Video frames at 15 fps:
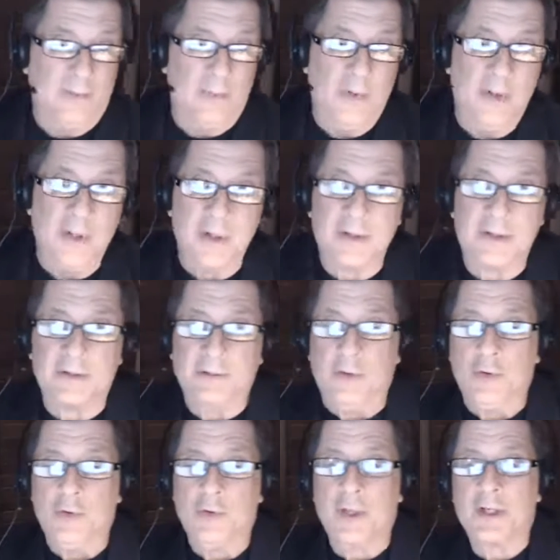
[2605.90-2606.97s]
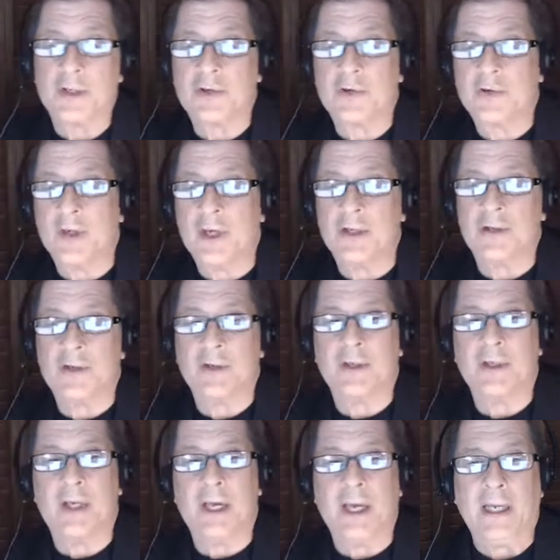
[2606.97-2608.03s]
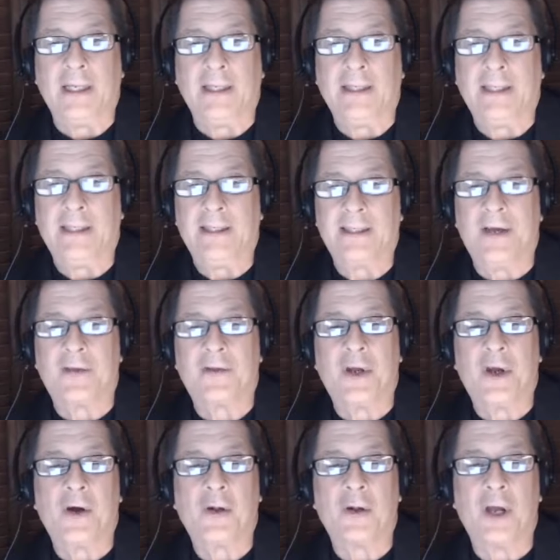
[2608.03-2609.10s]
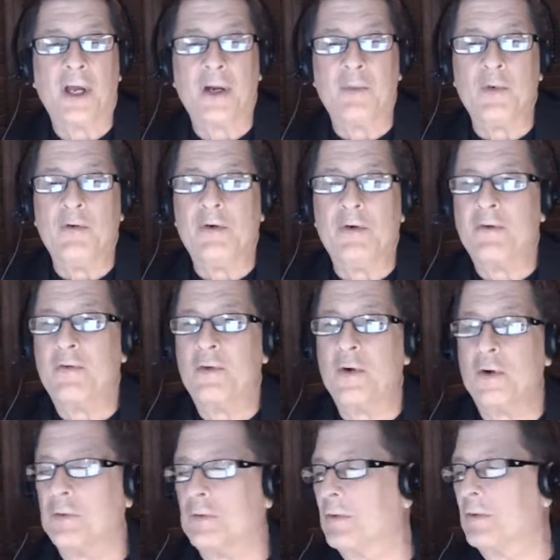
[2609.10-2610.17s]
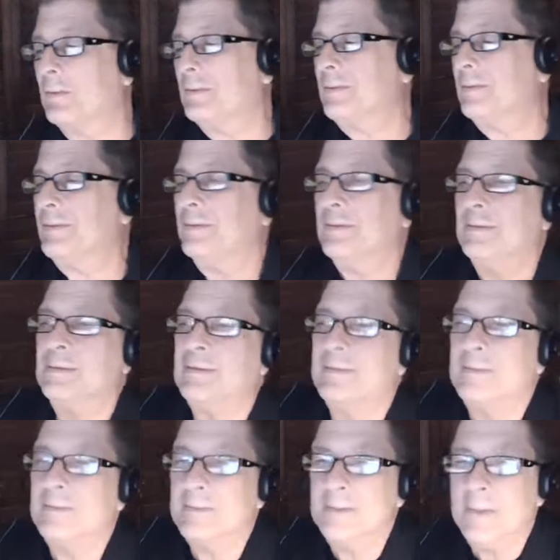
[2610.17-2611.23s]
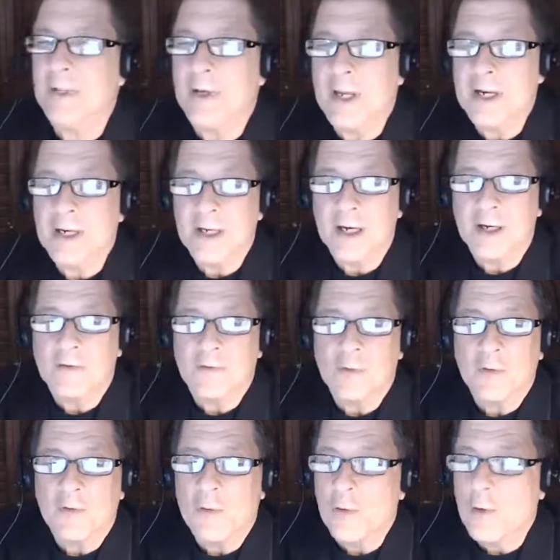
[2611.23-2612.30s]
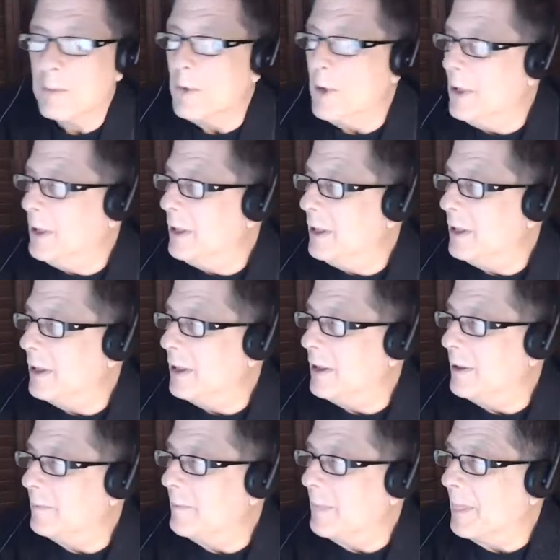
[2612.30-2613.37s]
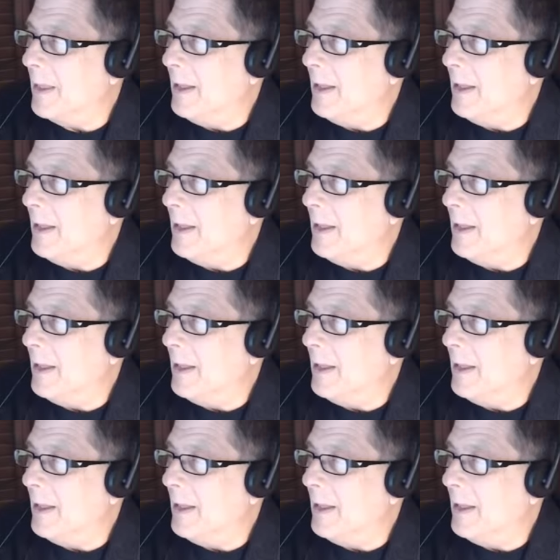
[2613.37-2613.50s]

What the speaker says: this new legislation and South Carolina moving forward with any kind of reform. Um,